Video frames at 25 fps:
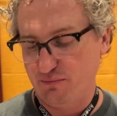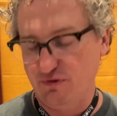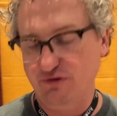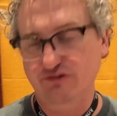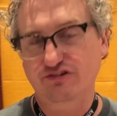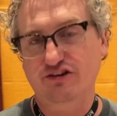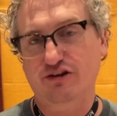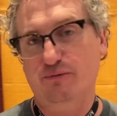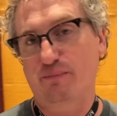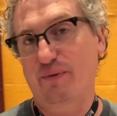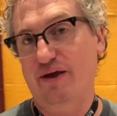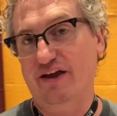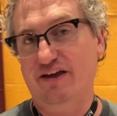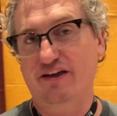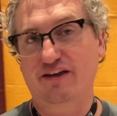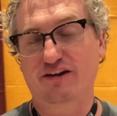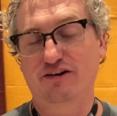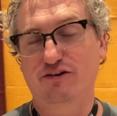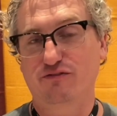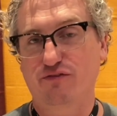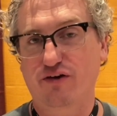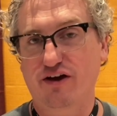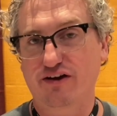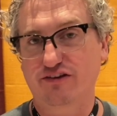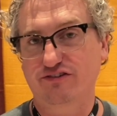music making
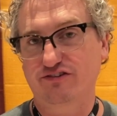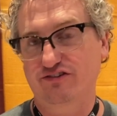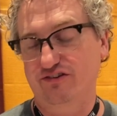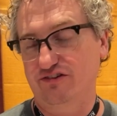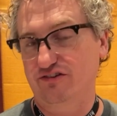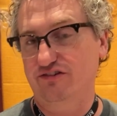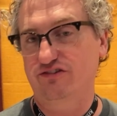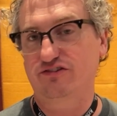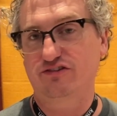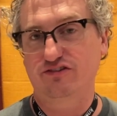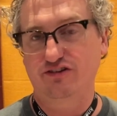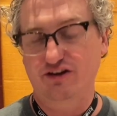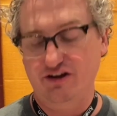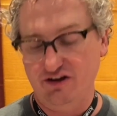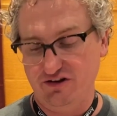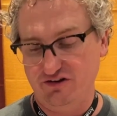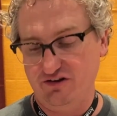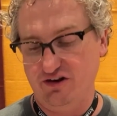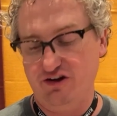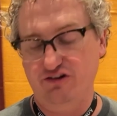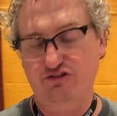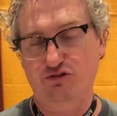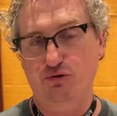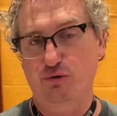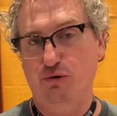devices in,
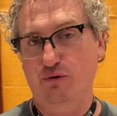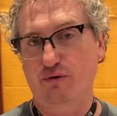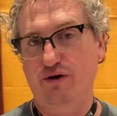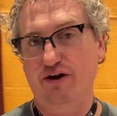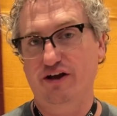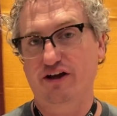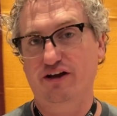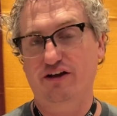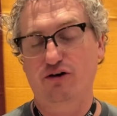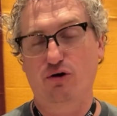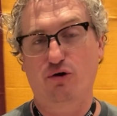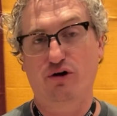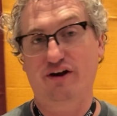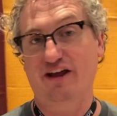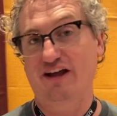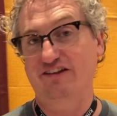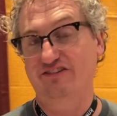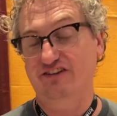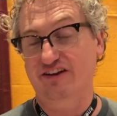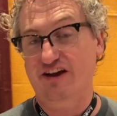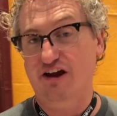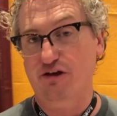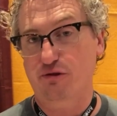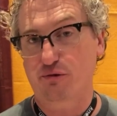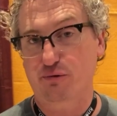into a rig or get
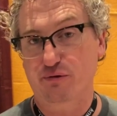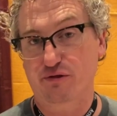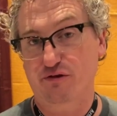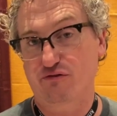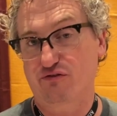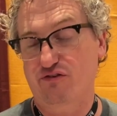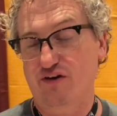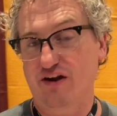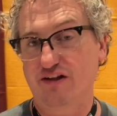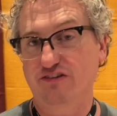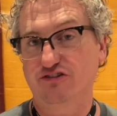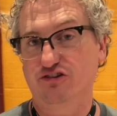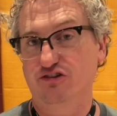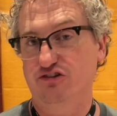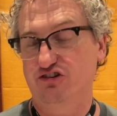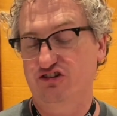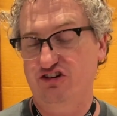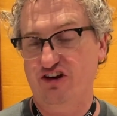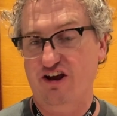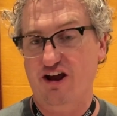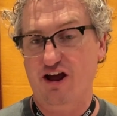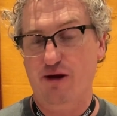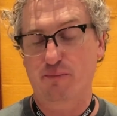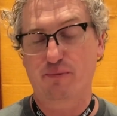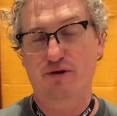together with your friends and
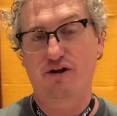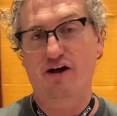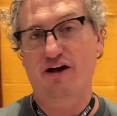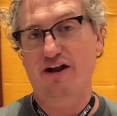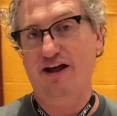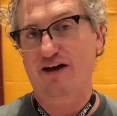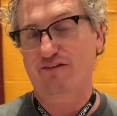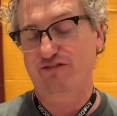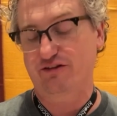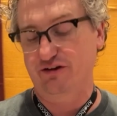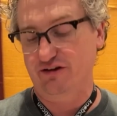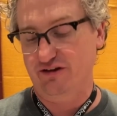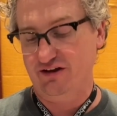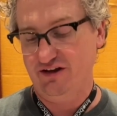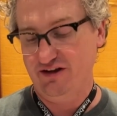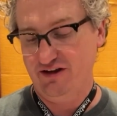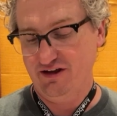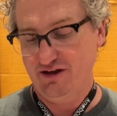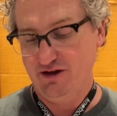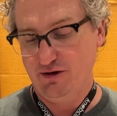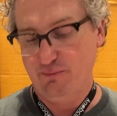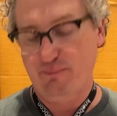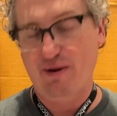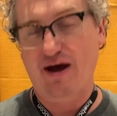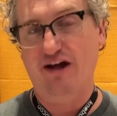jam and not have to
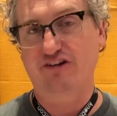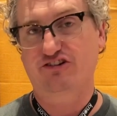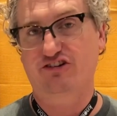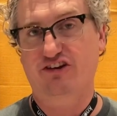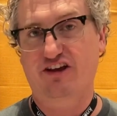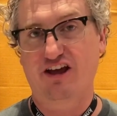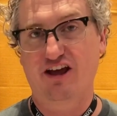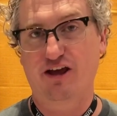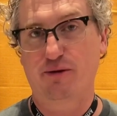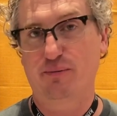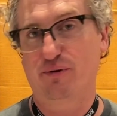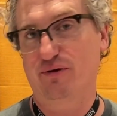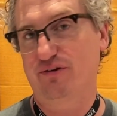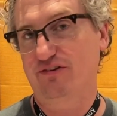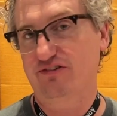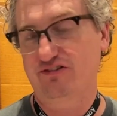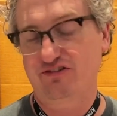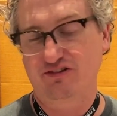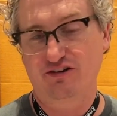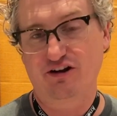patch cables.